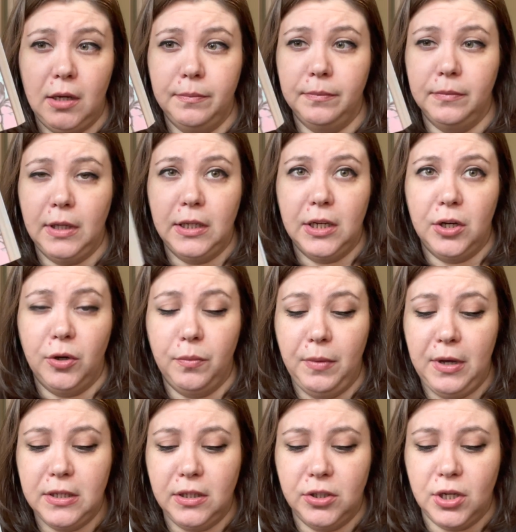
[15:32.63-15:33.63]
They did an
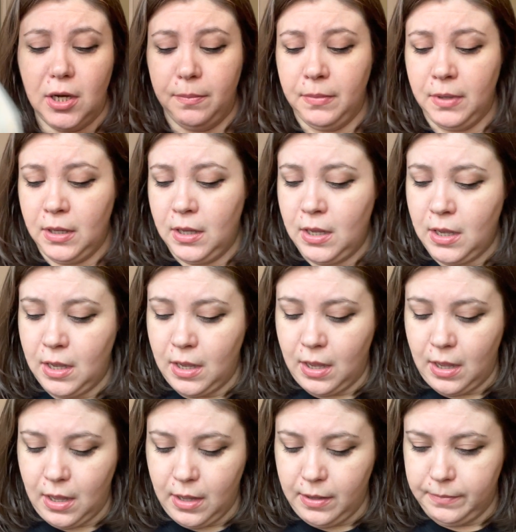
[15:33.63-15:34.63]
amazing job.
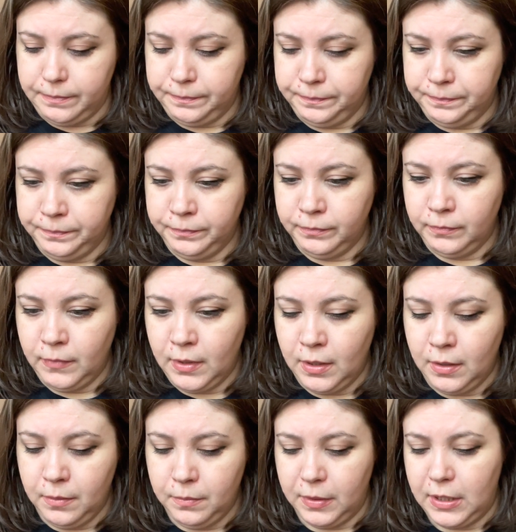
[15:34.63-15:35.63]

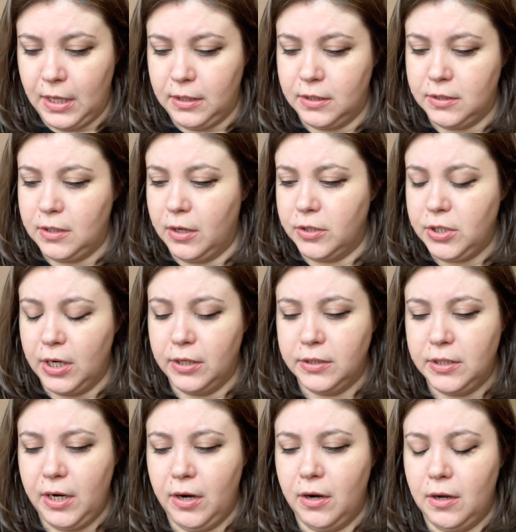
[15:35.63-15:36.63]
But they have the Starchild
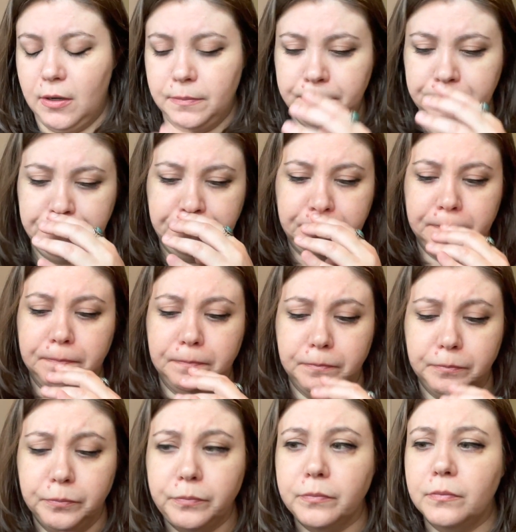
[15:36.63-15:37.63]
Tarot,
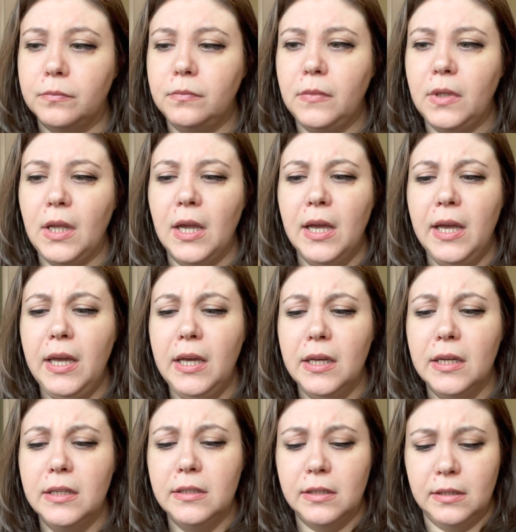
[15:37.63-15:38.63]

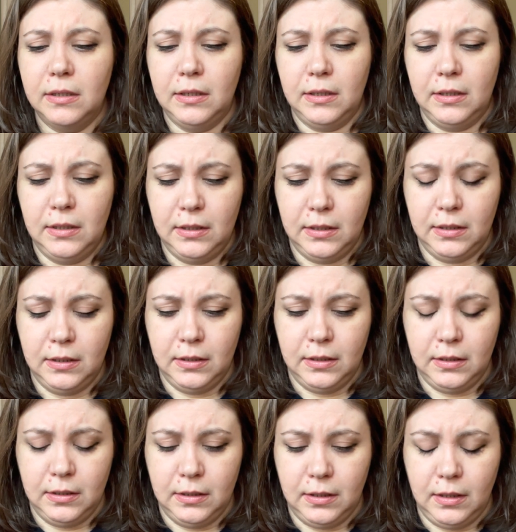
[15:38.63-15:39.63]
and
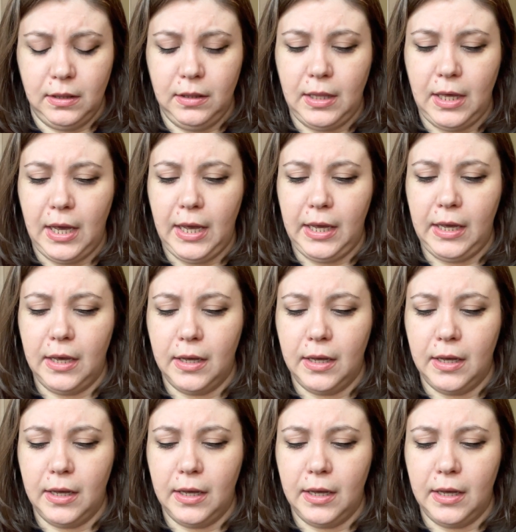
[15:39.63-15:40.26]
they,